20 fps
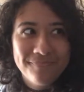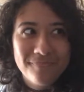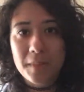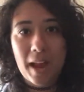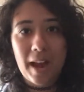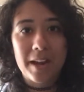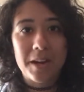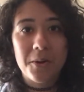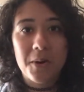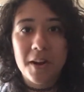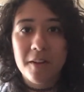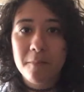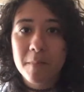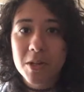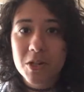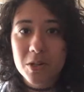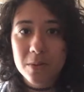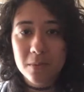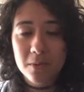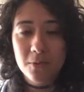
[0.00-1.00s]
I know I have
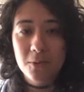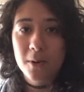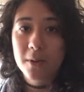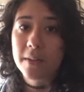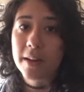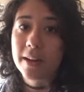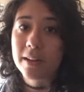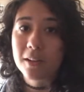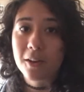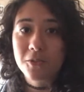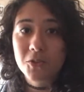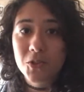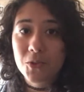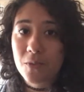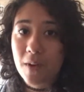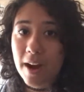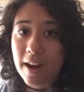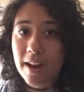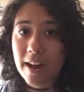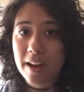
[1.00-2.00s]
mentioned before that I love to
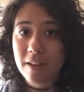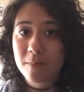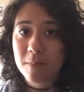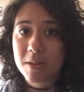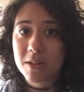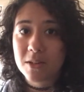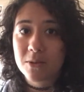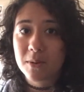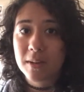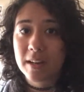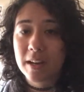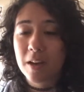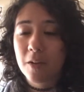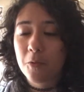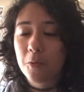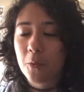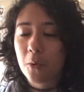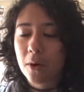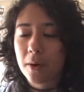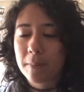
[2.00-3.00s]
write. I have been doing it
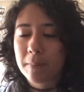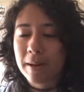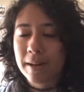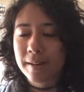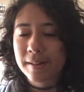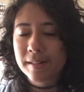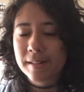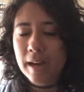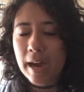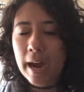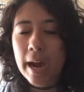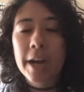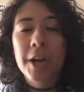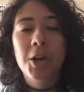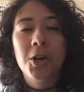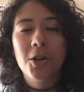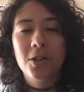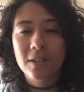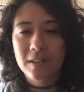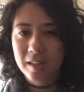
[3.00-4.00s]
for my
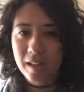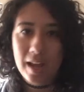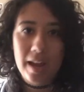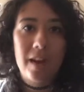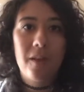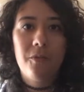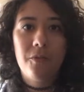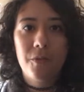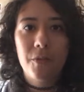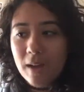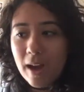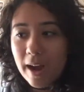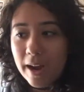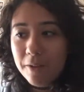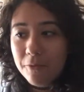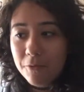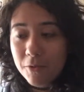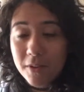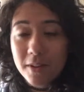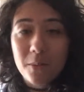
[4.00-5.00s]
entire life. I
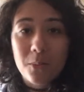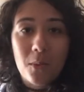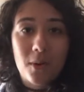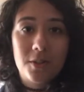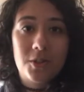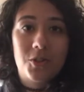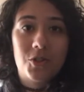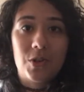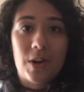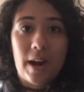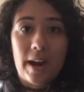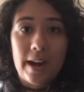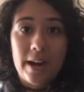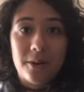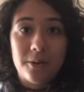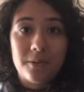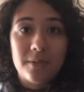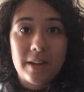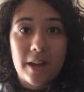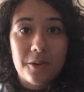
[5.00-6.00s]
really want to try
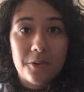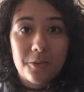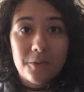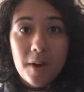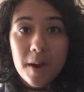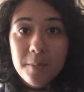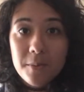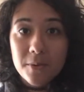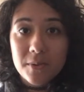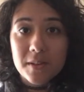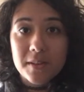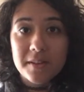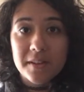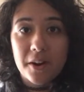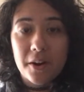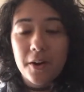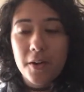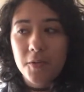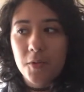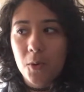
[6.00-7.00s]
out NaNoWriMo this
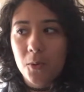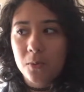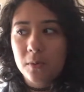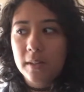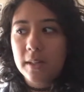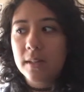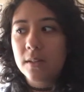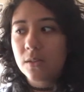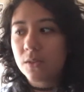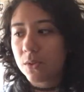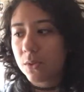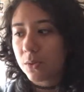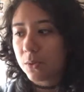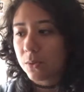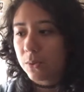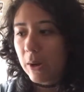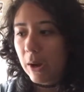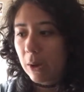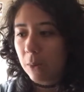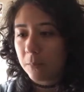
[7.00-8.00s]
year, if only
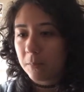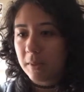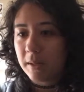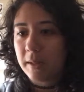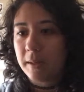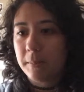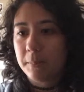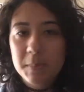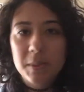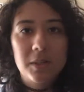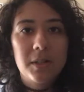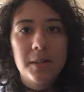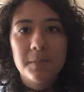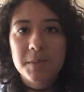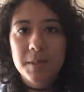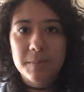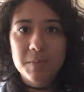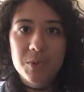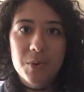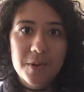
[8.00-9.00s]
to help me build up
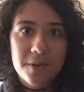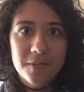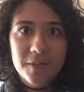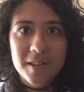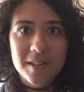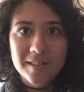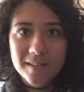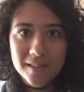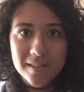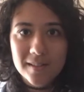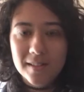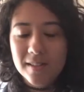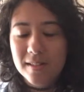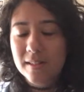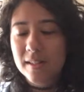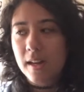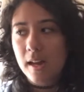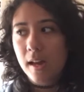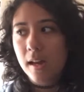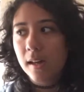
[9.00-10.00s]
some sort of
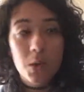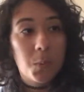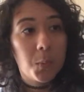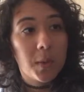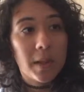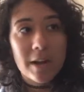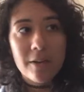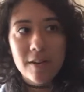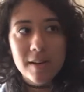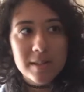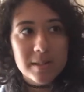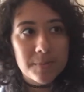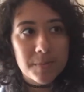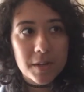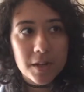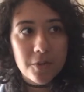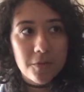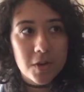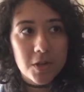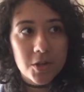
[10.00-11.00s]
consistency. Will I write
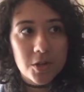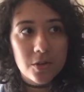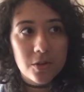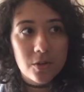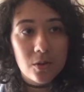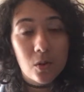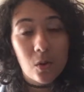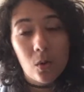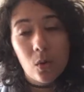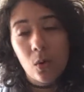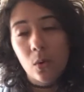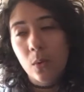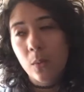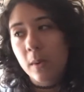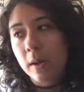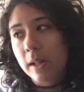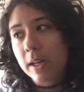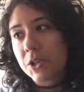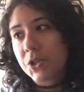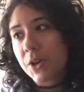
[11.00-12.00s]
something original, or
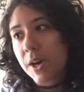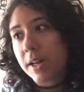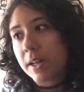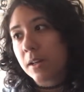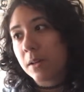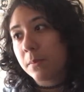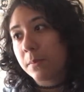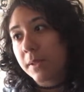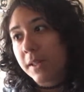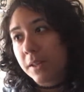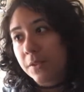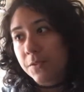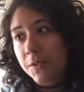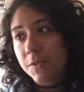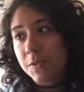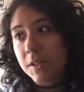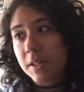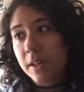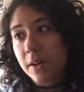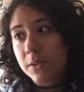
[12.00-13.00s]
will I try to complete a
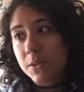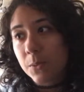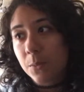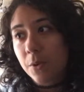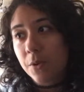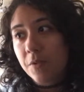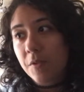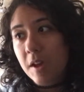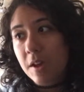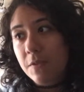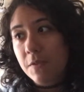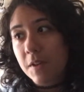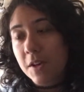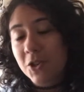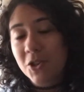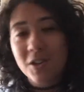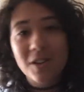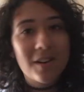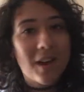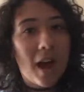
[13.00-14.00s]
50,000 word
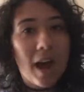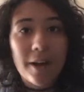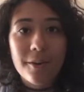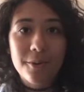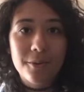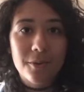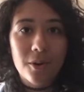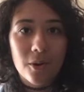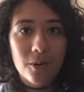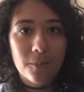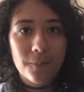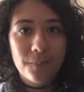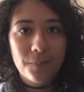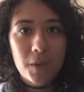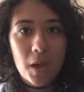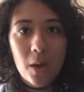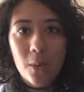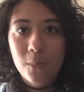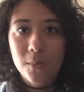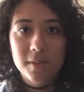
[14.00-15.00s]
fanfiction? I don't know.
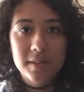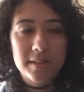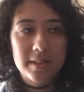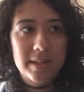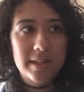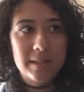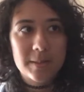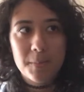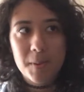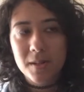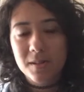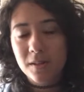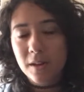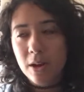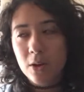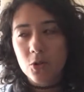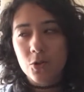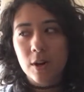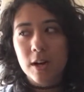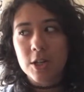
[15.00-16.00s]
We'll see. It depends on
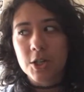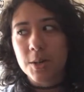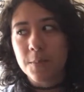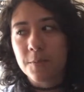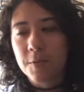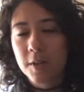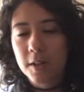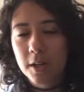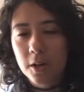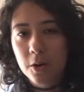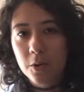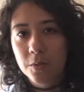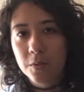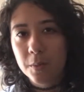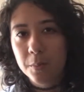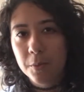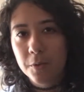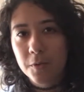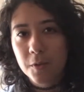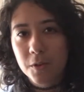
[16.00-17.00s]
how trash I'm feeling on
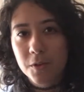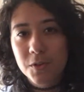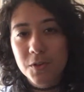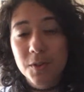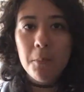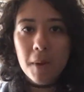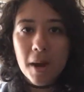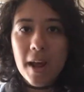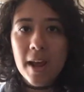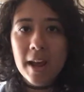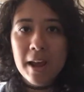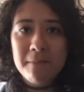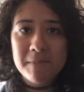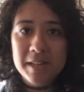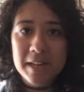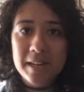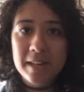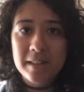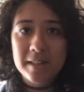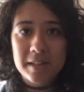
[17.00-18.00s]
November 1st. But I am
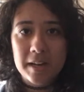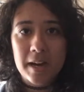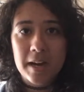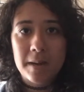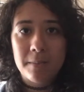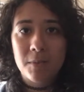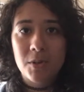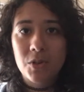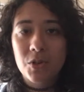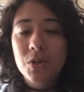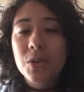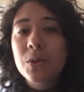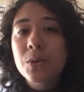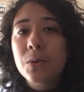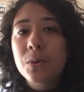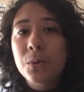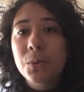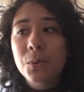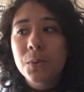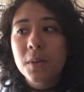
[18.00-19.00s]
taking the time
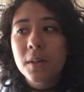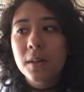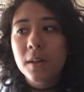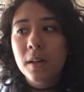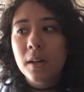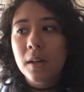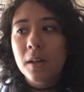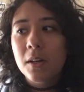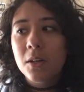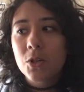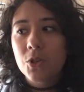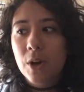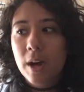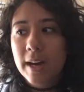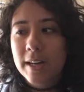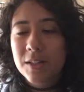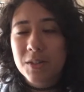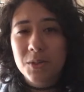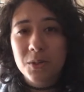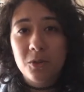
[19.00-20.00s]
to
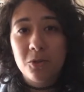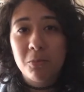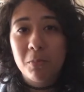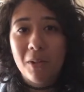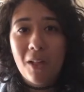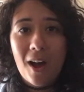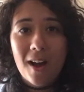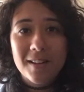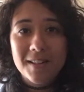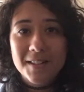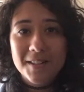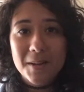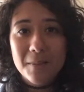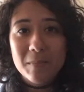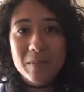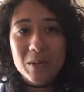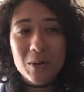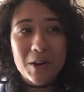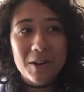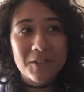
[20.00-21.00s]
try to plot
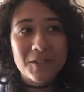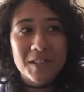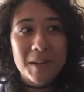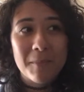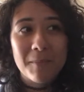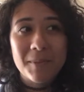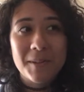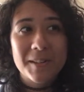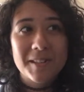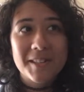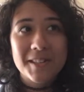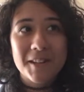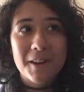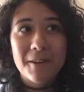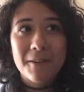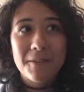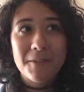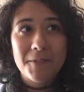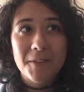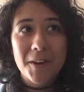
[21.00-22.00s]
some sort of semblance
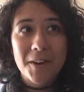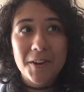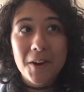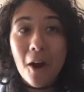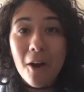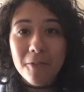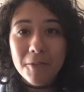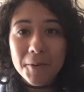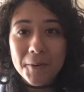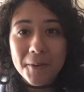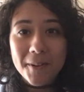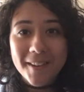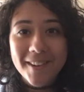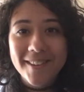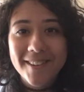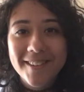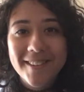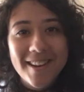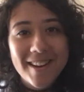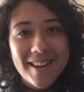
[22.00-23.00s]
of a novel
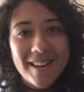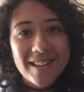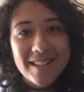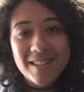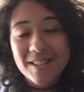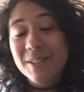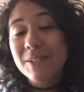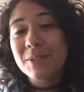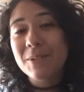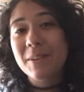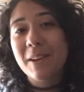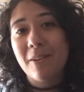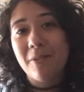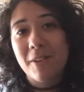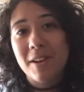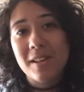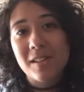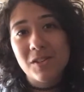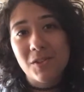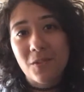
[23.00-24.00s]
to get
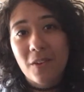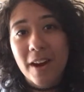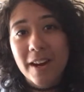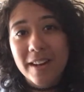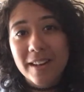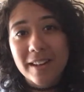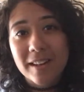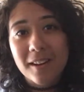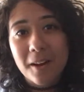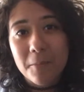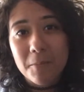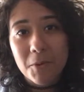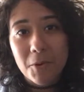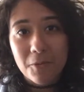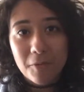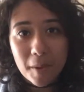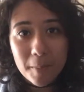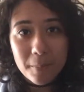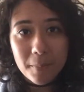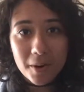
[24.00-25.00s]
ready to write it come
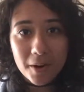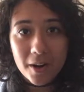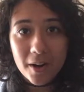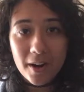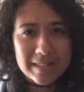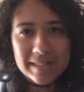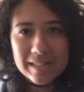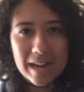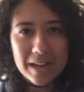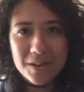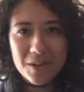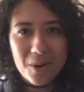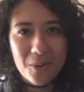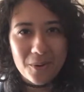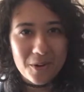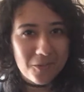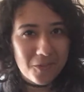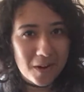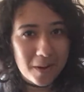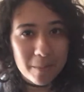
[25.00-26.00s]
November. Side
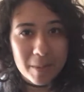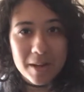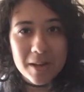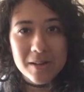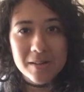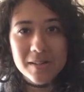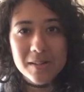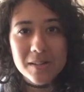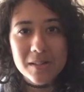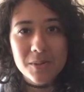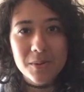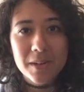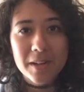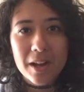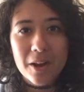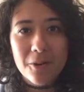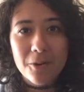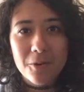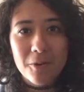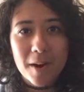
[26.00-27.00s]
note, if anybody else is doing
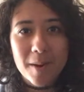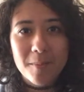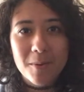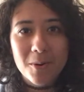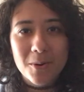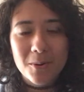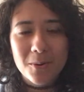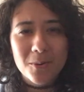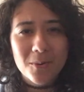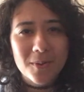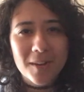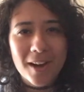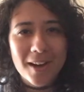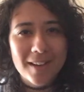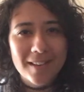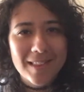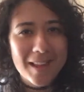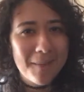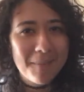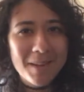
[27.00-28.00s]

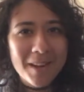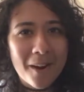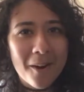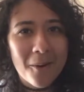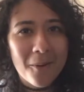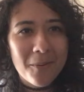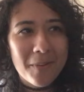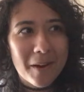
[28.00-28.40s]
NaNoWriMo, let me know.